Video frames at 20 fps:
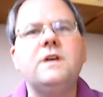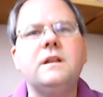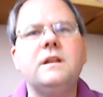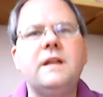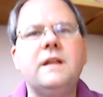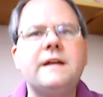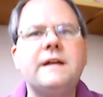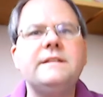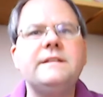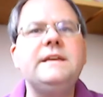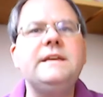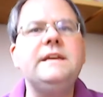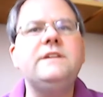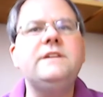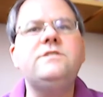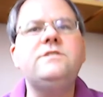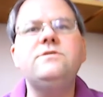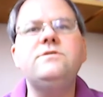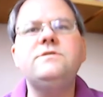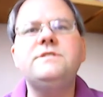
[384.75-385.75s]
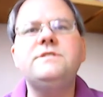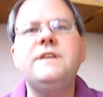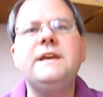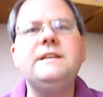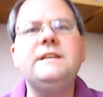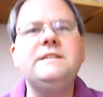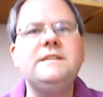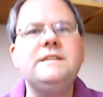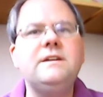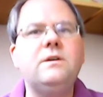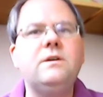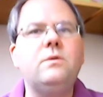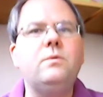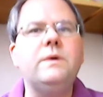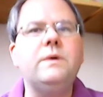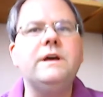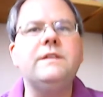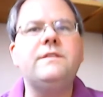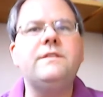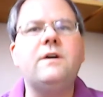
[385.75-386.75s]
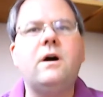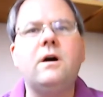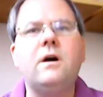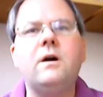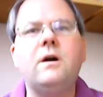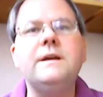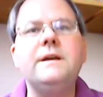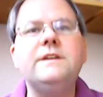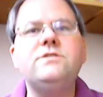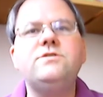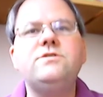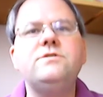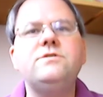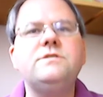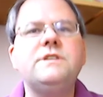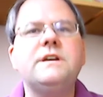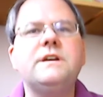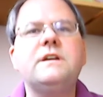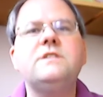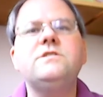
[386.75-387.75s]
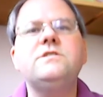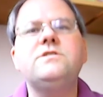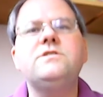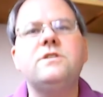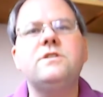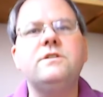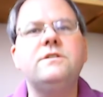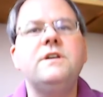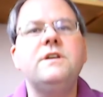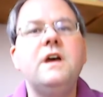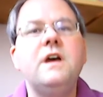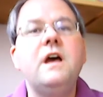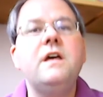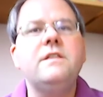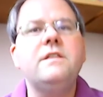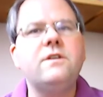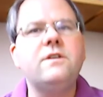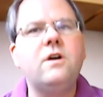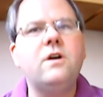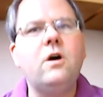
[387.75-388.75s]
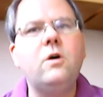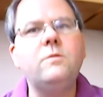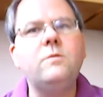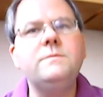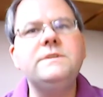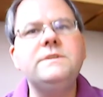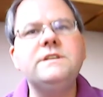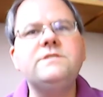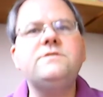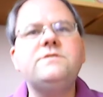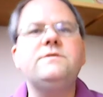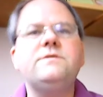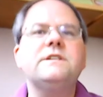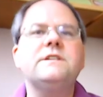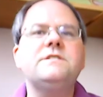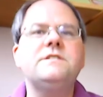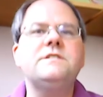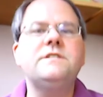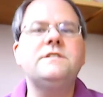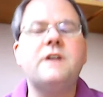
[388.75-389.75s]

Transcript: a lot of the issues they deal with are issues that concern their home districts.